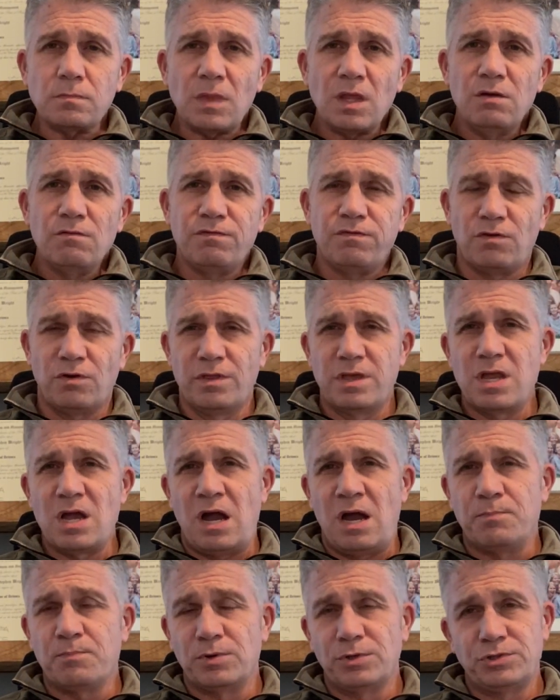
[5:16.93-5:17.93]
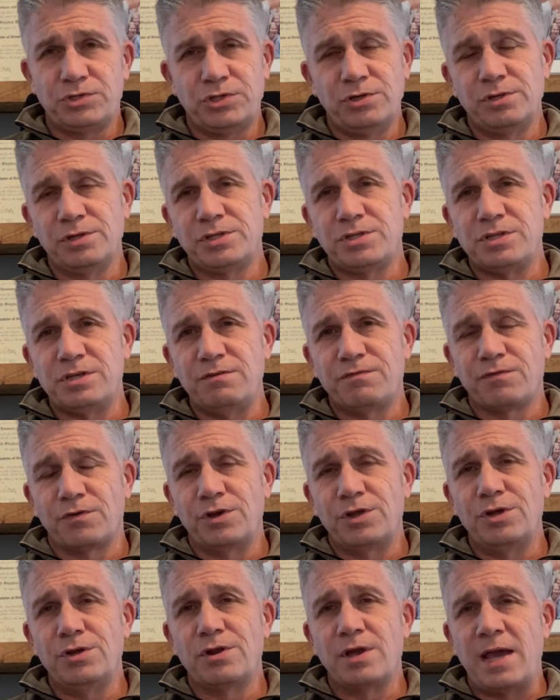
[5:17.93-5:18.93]
for the opportunity for
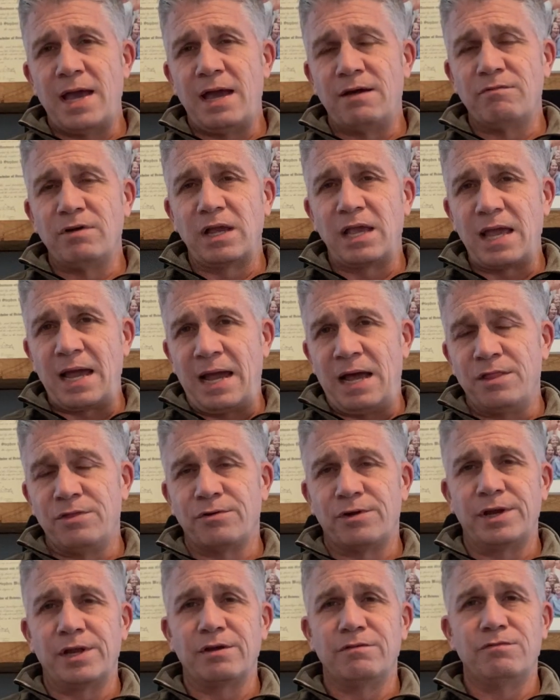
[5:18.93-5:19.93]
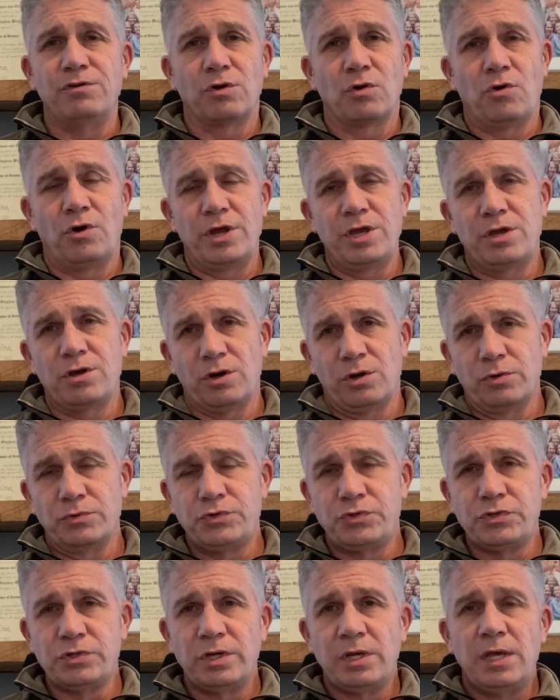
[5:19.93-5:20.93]
you to have a gathering of your
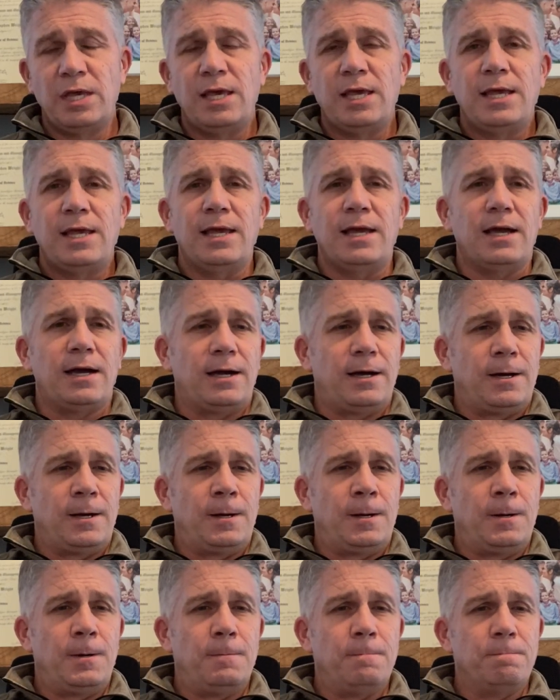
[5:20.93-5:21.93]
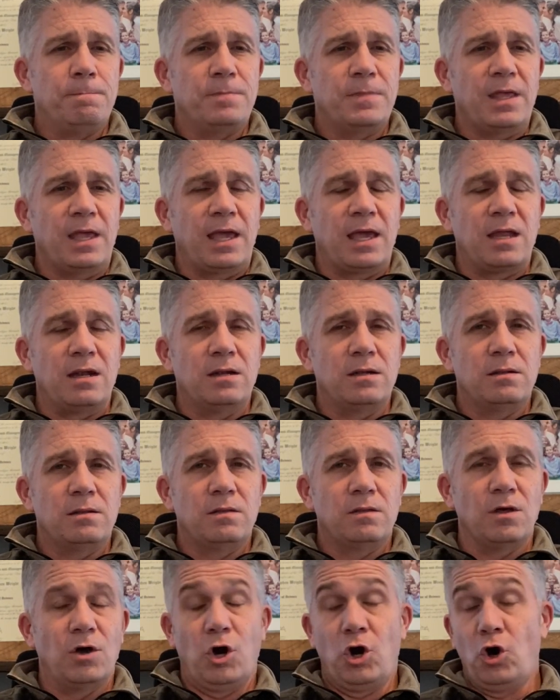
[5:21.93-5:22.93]
oikos.
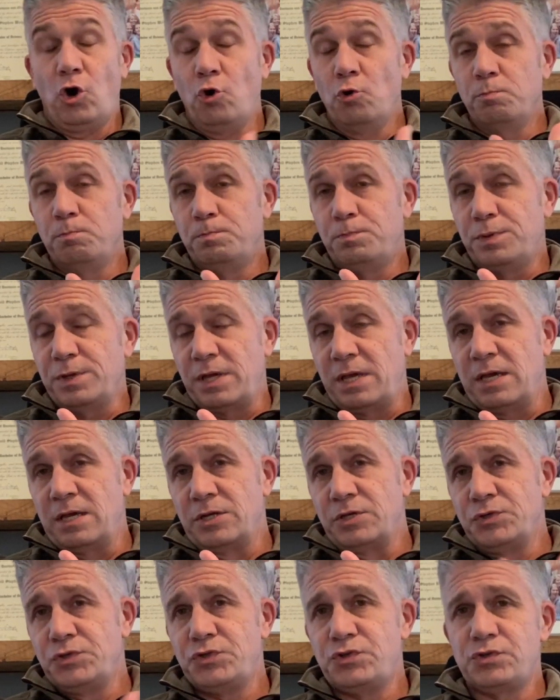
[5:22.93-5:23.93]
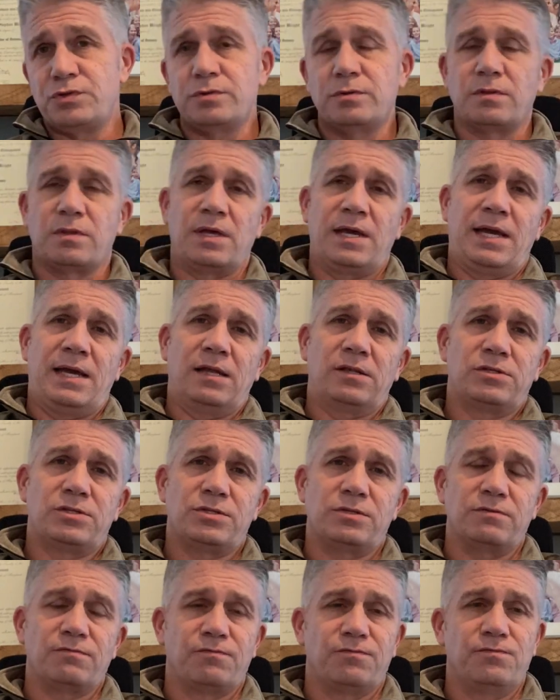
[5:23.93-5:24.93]
And the hope is
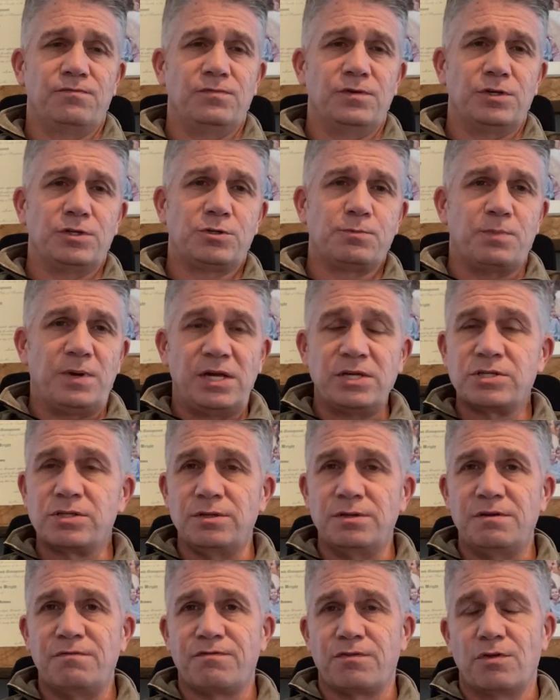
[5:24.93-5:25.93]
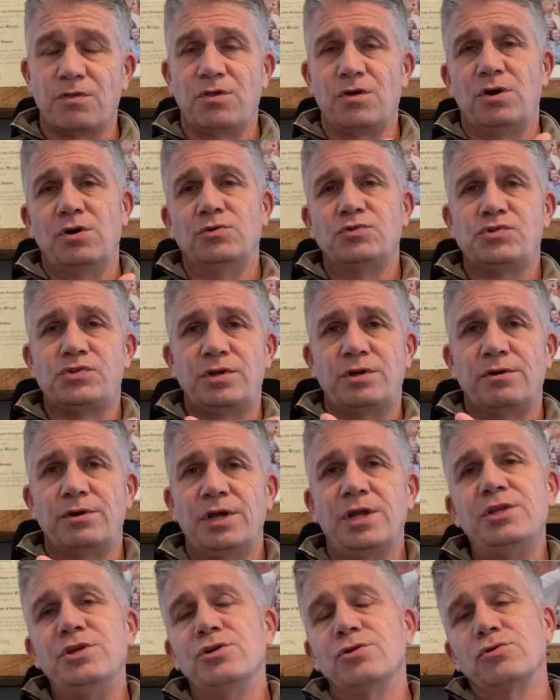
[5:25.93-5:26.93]
that, especially for those that are
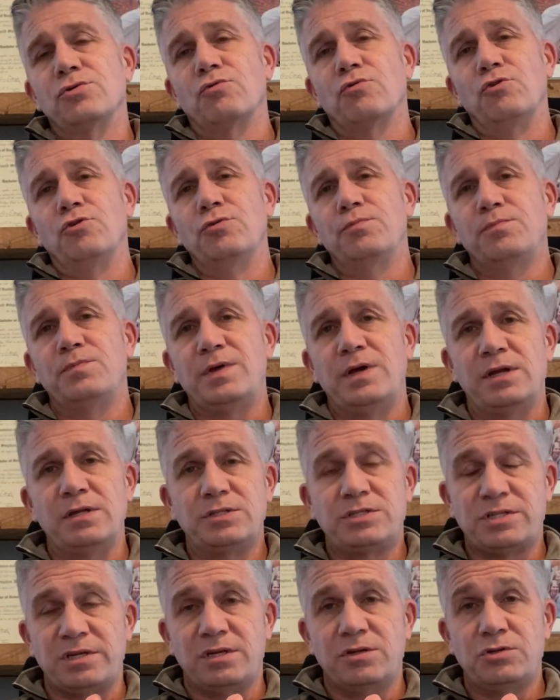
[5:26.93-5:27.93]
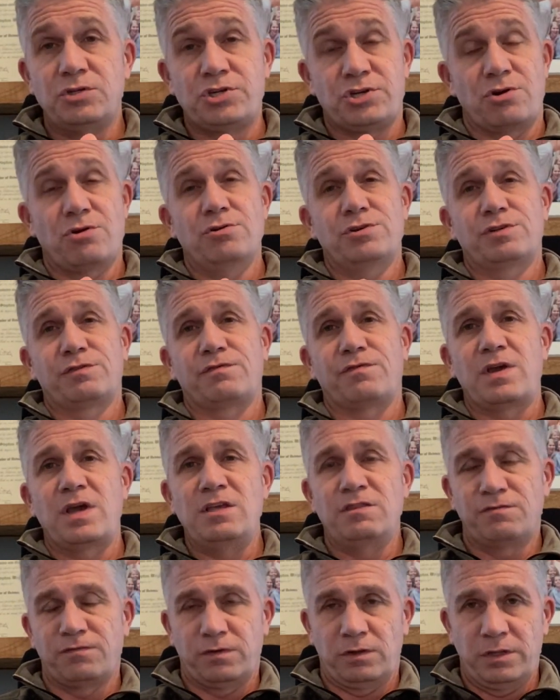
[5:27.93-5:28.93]
in your group that attend church
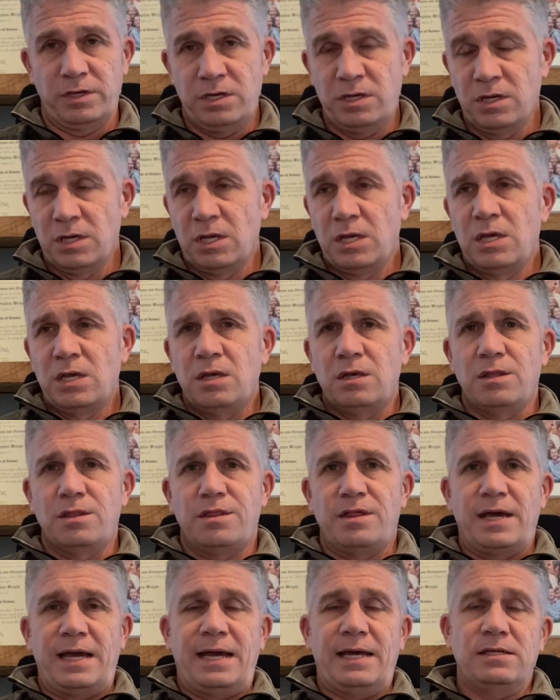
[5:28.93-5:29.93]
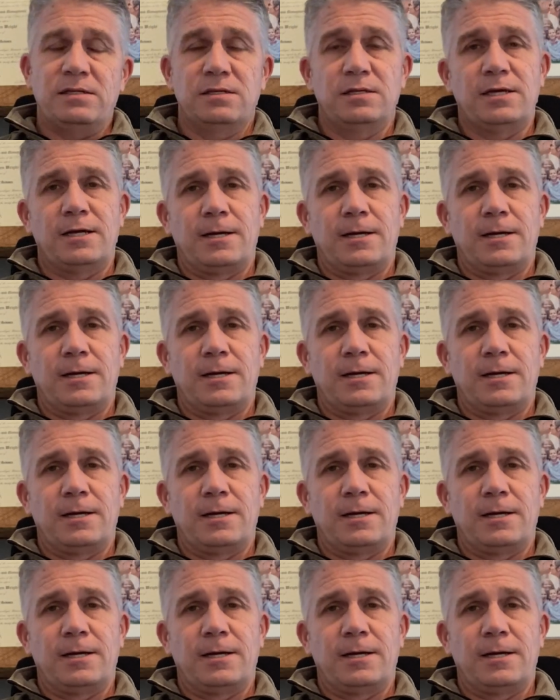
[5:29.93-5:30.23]
faithfully, that